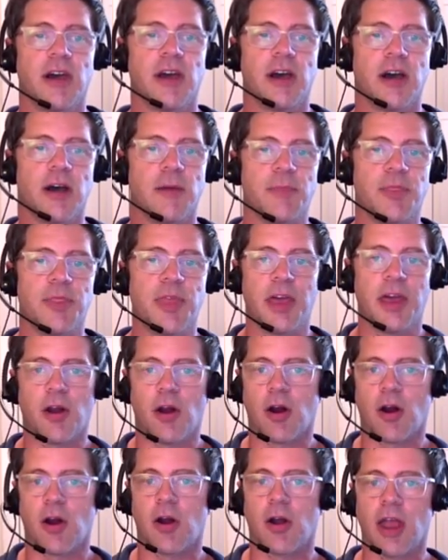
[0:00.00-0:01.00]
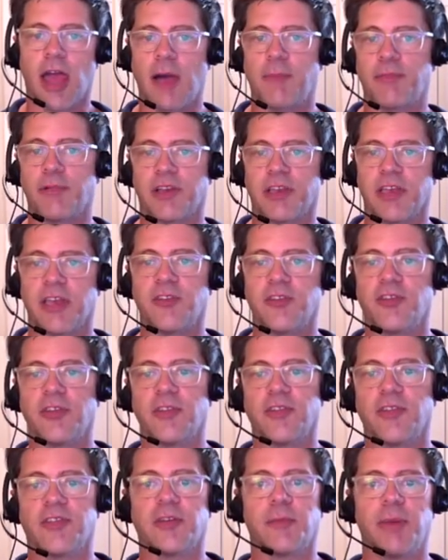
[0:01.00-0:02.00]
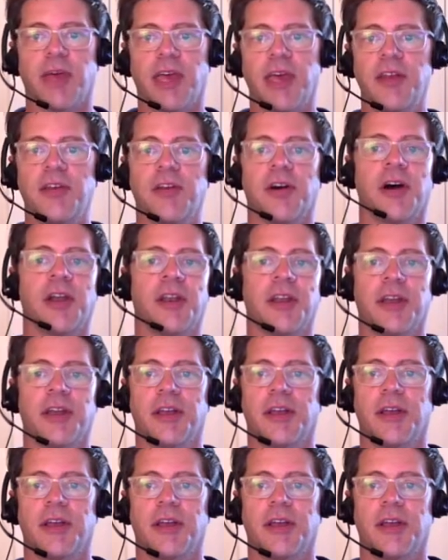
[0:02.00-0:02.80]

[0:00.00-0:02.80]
um, that our applications depend on.